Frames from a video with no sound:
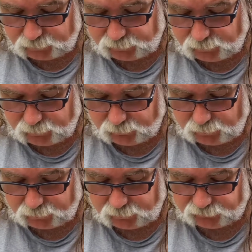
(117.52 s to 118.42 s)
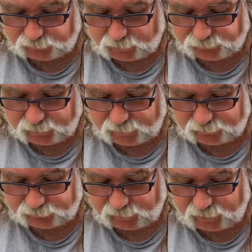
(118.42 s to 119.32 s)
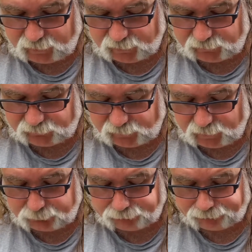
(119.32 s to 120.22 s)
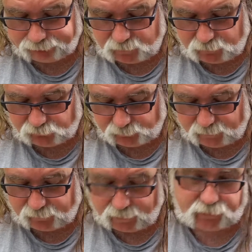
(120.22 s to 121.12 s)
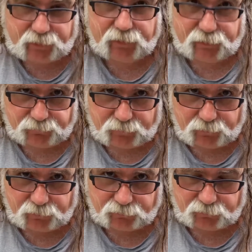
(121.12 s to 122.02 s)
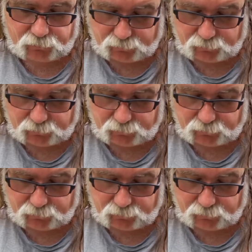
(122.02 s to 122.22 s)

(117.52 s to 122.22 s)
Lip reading: tin note on this stuff, I gotta say, it's, you can smell the Latakia, of course.